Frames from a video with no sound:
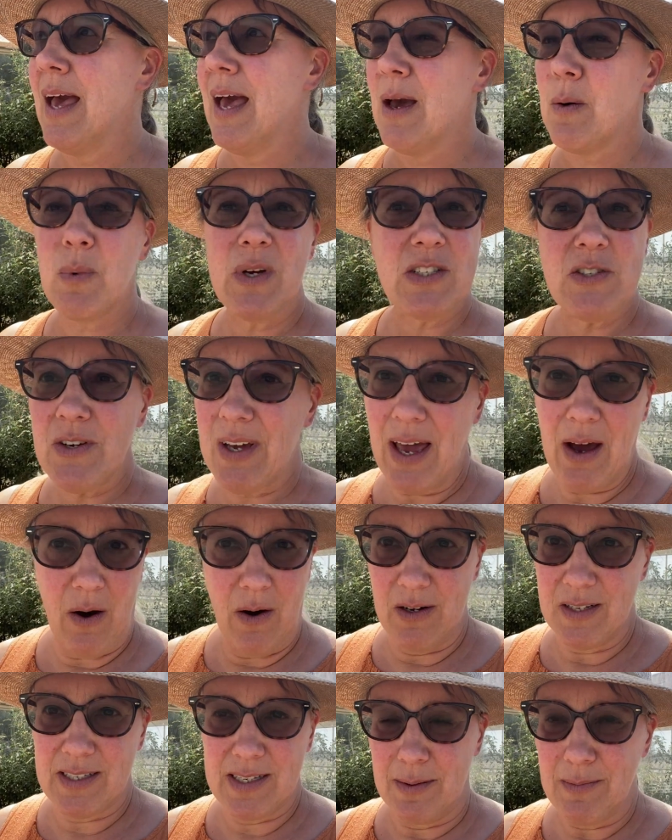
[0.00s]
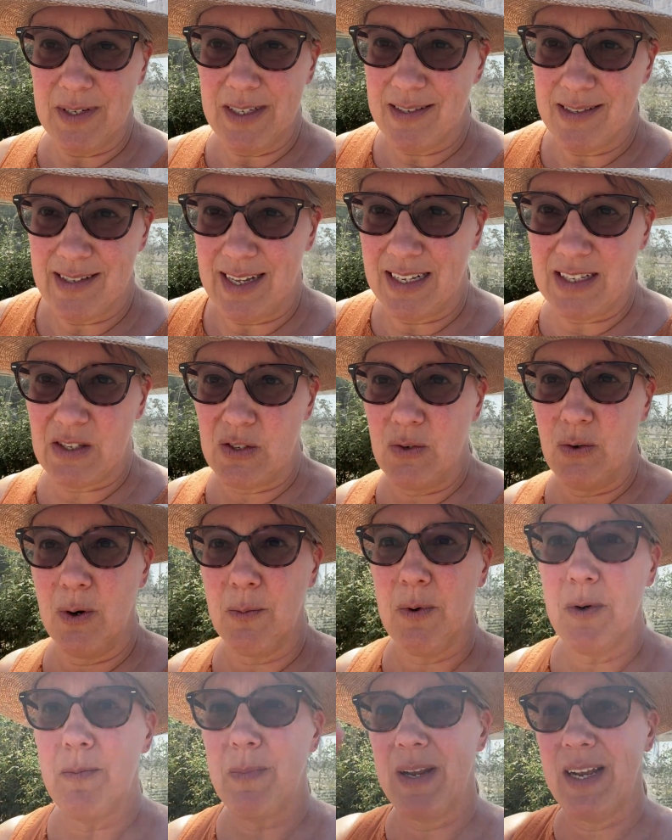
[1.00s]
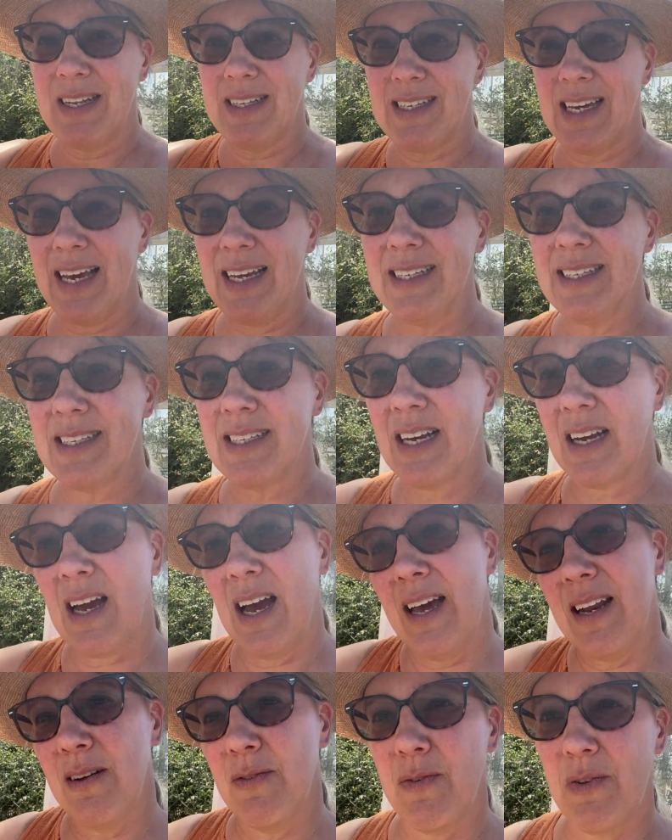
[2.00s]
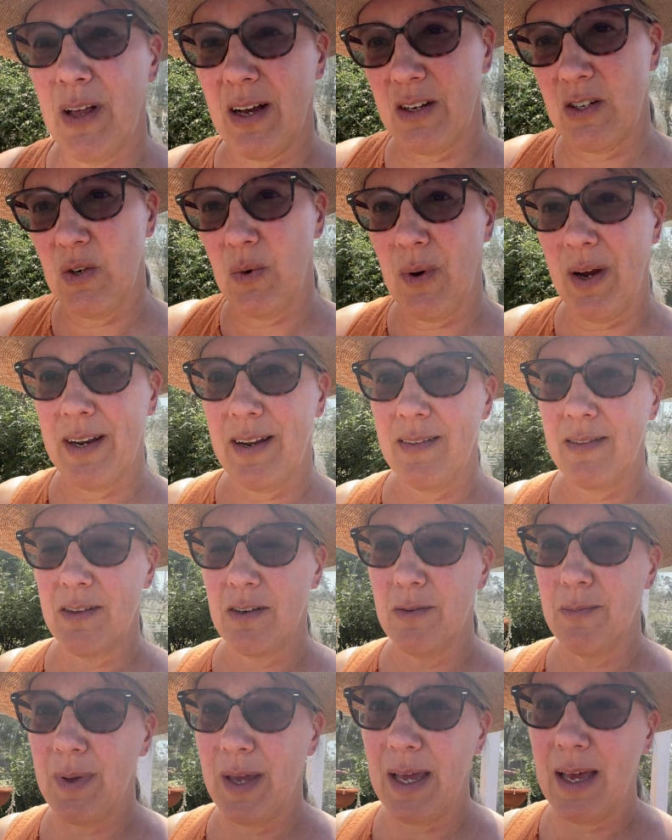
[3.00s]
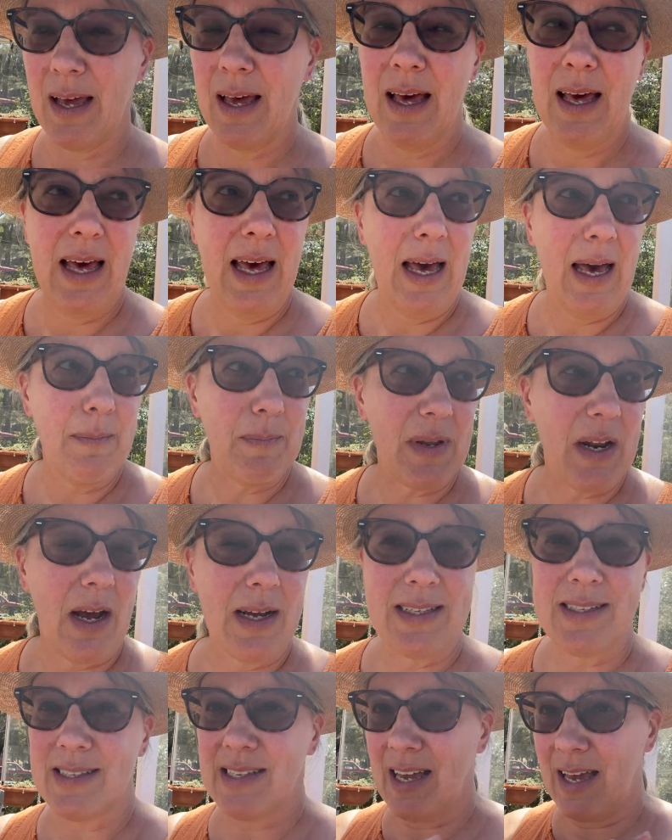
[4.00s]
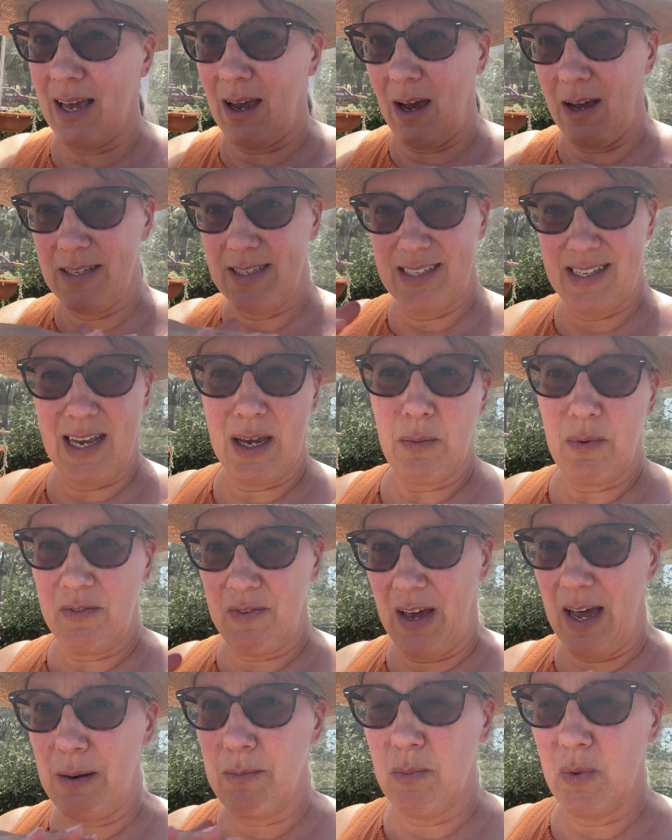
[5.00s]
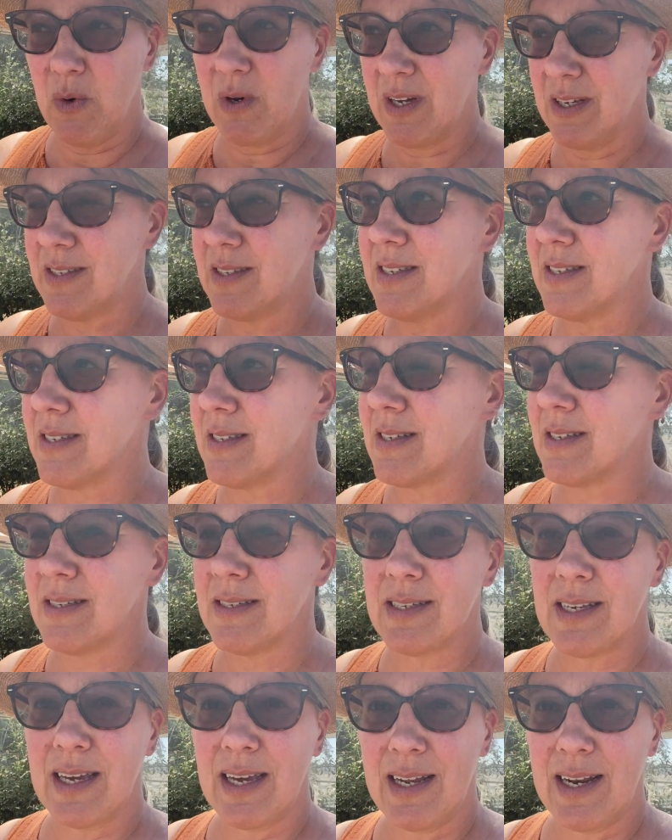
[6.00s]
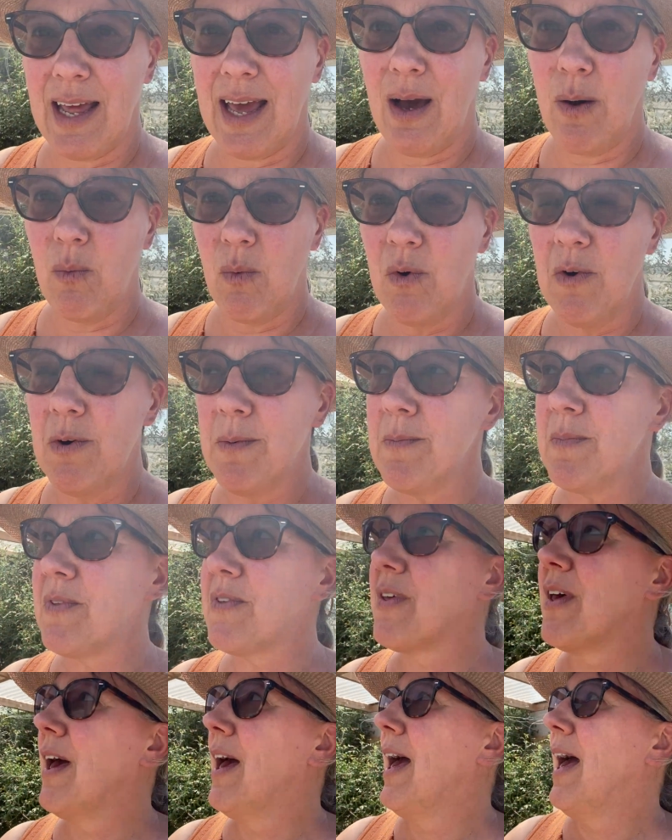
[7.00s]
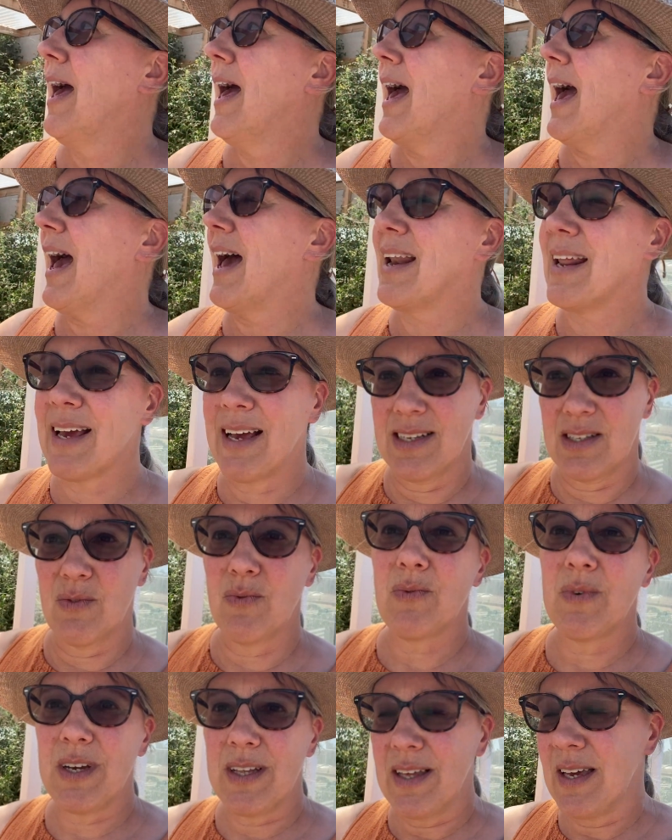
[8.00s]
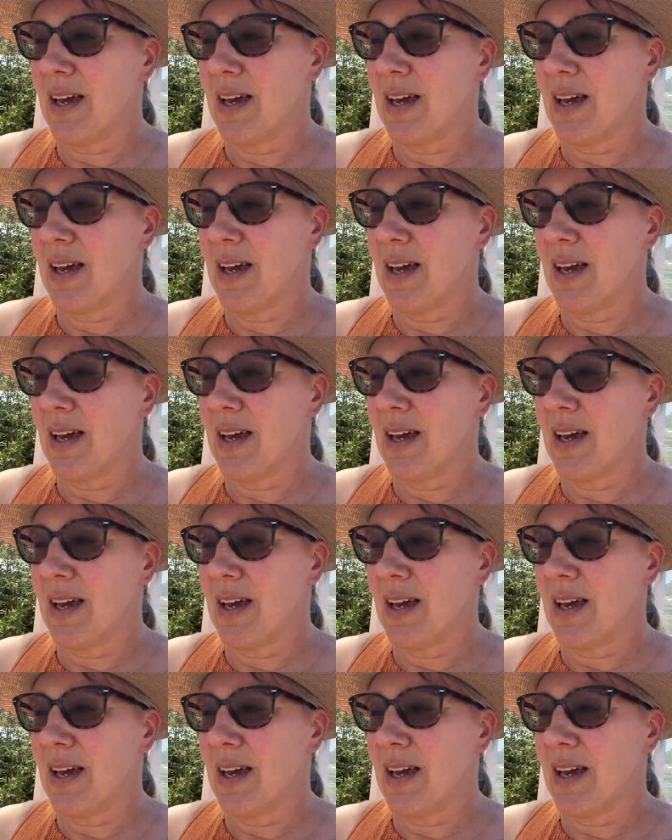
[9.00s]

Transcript: We do get hot summers, that's normal, but it tends to kind of fluctuate a little bit. But I'd say we've had more consistency in our warmth, and it gets really